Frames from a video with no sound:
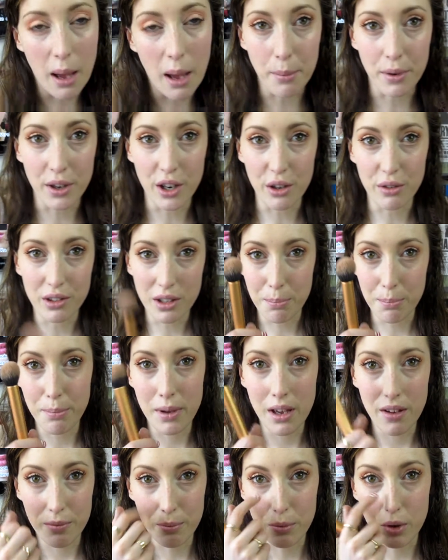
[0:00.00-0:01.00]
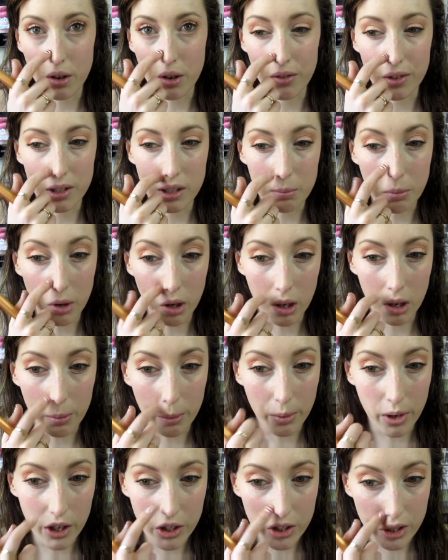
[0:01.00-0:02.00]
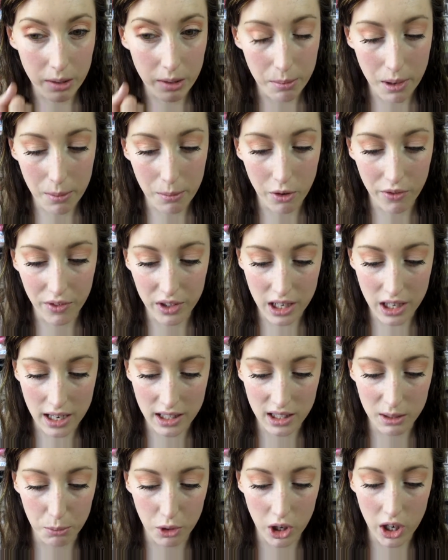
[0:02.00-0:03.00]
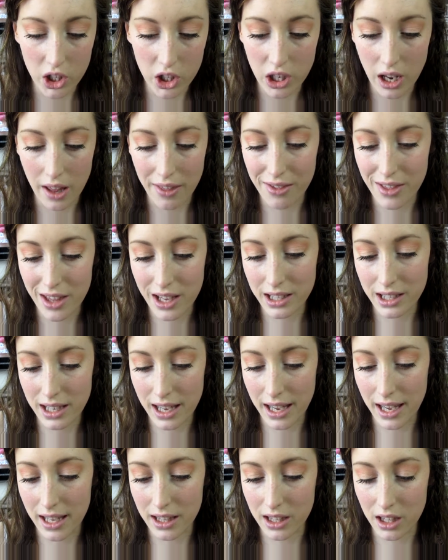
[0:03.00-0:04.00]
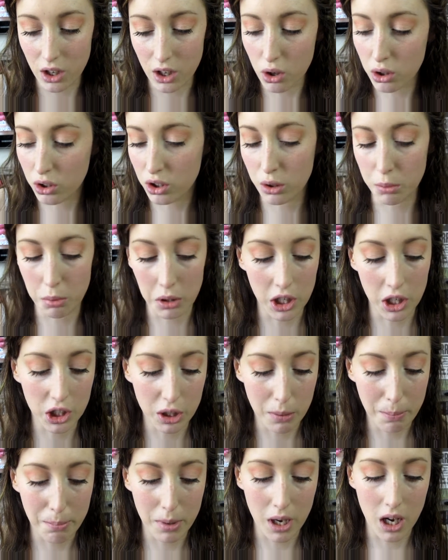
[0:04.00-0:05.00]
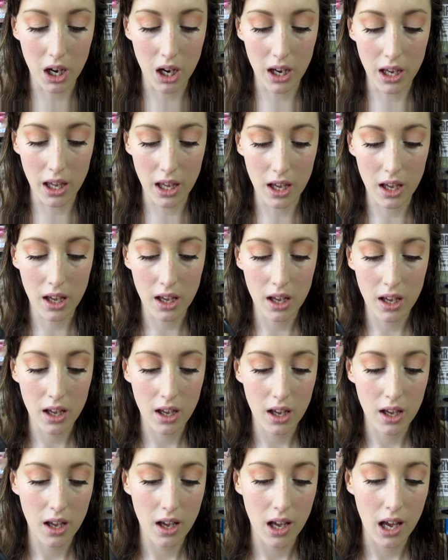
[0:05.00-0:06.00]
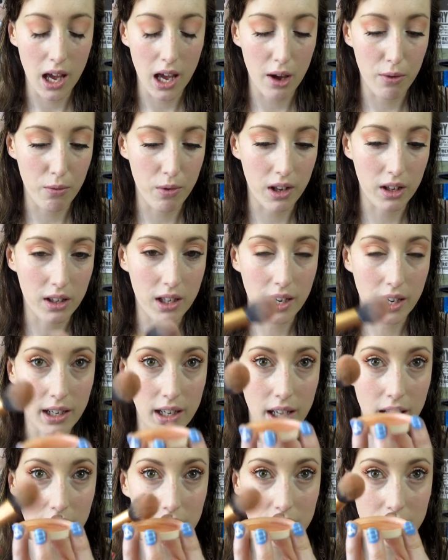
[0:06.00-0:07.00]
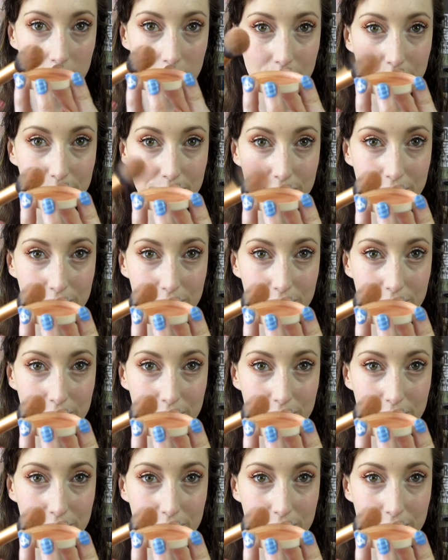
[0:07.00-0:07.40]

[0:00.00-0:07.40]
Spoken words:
I'm going to use a bit more of a smaller brush and a bit more of a dense brush. And this is the Contour Brush by Real Techniques.